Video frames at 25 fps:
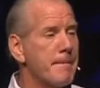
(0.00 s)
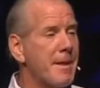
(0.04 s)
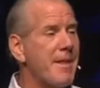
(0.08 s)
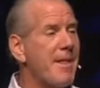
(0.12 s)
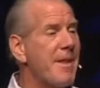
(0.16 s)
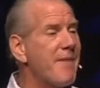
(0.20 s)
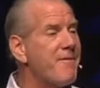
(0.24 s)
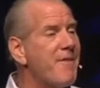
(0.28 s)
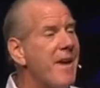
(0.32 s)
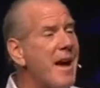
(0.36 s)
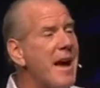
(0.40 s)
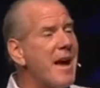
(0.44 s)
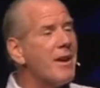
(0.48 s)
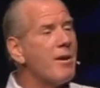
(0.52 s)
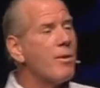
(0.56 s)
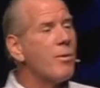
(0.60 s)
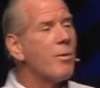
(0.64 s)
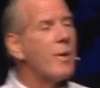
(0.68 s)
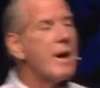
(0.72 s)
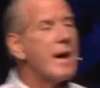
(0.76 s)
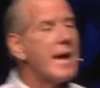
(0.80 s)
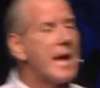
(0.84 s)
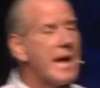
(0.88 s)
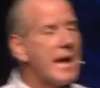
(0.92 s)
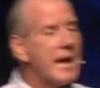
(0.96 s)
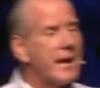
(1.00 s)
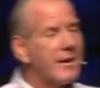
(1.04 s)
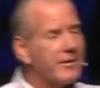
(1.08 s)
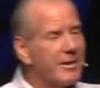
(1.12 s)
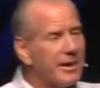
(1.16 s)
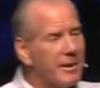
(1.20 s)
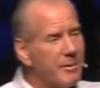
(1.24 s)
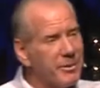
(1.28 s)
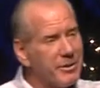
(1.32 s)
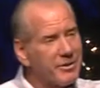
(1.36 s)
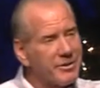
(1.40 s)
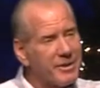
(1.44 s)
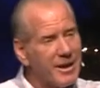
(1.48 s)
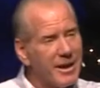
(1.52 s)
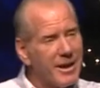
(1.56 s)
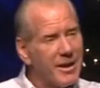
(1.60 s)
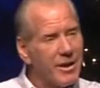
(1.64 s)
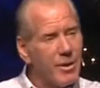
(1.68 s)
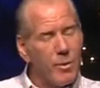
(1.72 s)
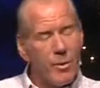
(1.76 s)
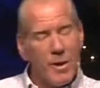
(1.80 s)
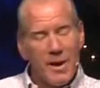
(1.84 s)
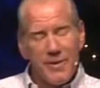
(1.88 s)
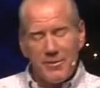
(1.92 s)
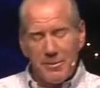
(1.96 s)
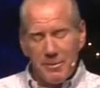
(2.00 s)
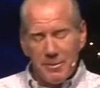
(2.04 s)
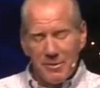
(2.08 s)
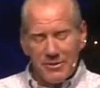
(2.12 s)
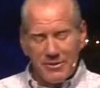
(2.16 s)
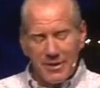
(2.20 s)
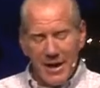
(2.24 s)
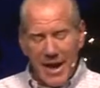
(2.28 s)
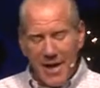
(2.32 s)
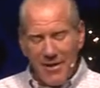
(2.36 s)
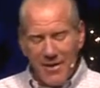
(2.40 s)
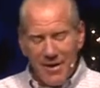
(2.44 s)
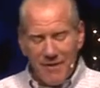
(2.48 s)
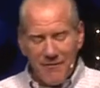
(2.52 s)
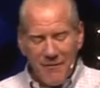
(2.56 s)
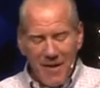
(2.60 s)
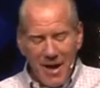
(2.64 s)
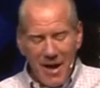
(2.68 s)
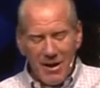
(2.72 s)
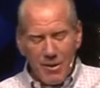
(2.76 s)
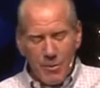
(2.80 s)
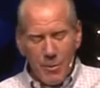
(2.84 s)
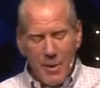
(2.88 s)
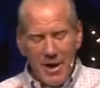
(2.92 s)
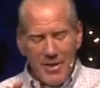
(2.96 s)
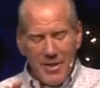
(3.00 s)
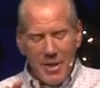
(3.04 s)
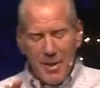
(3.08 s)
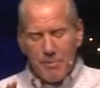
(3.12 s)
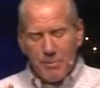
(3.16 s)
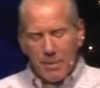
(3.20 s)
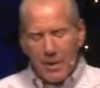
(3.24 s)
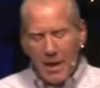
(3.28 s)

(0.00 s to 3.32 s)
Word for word: And they found a way, as he was getting away from his dad, they found a way, they